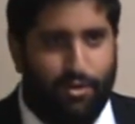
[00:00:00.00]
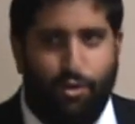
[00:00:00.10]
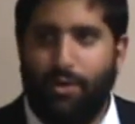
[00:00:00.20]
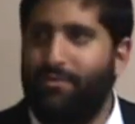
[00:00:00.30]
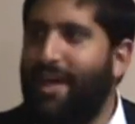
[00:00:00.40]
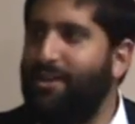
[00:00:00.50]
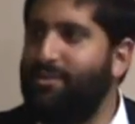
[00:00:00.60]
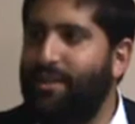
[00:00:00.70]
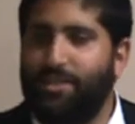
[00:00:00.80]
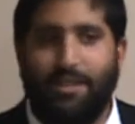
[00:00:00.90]
you have now
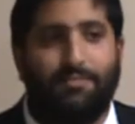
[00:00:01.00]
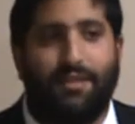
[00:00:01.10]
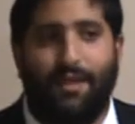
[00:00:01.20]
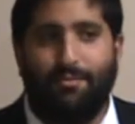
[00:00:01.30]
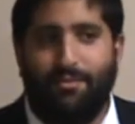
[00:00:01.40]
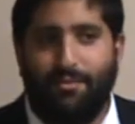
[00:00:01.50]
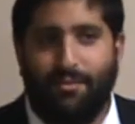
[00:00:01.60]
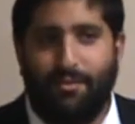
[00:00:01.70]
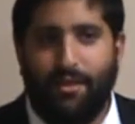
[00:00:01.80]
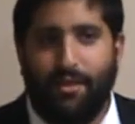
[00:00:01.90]
said Hashem's name.
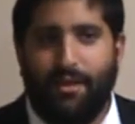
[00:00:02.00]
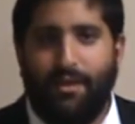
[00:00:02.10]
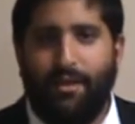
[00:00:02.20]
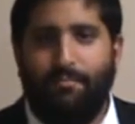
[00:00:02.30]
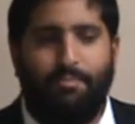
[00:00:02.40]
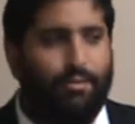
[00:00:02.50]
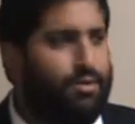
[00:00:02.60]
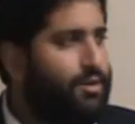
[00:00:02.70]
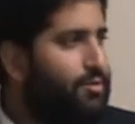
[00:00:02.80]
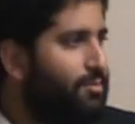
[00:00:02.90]
Mm-hmm.
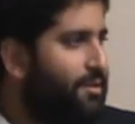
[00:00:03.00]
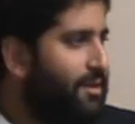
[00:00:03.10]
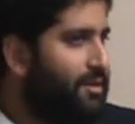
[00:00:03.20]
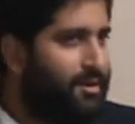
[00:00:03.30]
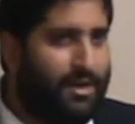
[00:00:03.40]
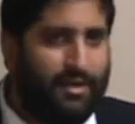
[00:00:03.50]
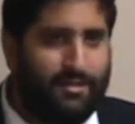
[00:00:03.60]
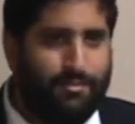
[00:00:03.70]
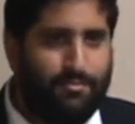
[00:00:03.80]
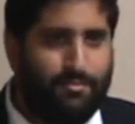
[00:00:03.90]
Biblical, rabbinic, or a
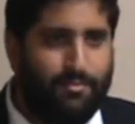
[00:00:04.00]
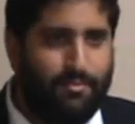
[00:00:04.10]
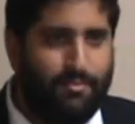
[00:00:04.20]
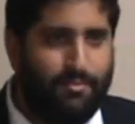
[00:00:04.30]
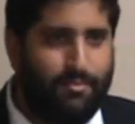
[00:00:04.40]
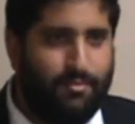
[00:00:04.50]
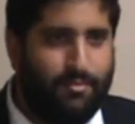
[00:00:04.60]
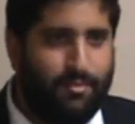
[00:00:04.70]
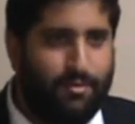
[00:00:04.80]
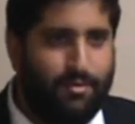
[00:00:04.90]
custom?
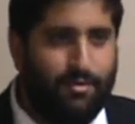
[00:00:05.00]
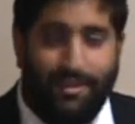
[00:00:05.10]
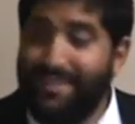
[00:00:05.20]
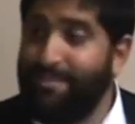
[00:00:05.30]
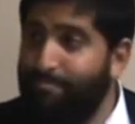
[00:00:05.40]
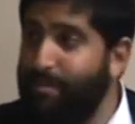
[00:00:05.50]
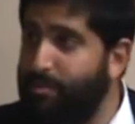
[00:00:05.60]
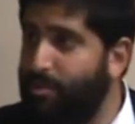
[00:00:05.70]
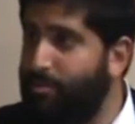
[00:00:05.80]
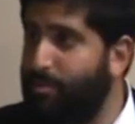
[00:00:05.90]
Biblical. That's a
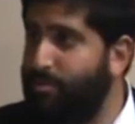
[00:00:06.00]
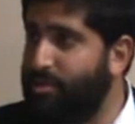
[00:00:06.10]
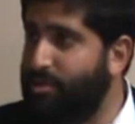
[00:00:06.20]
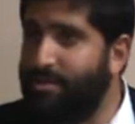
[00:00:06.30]
biblical prohibition.